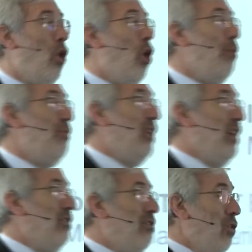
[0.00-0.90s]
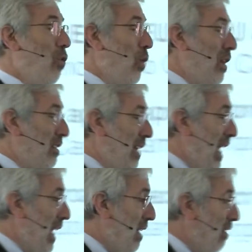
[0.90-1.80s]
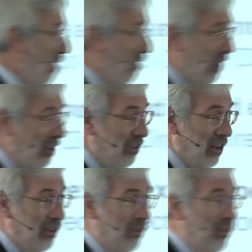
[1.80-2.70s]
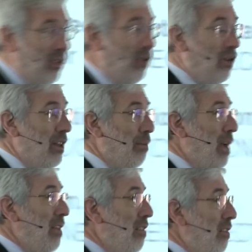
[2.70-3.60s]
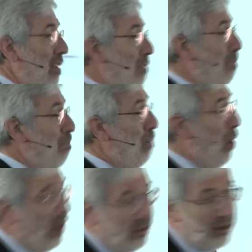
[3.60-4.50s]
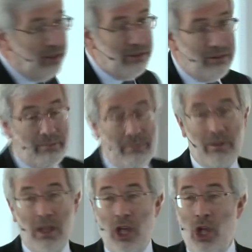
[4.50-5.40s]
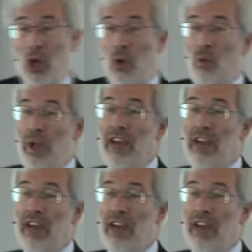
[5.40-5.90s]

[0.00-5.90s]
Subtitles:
Objects will take decisions on the basis of policies. We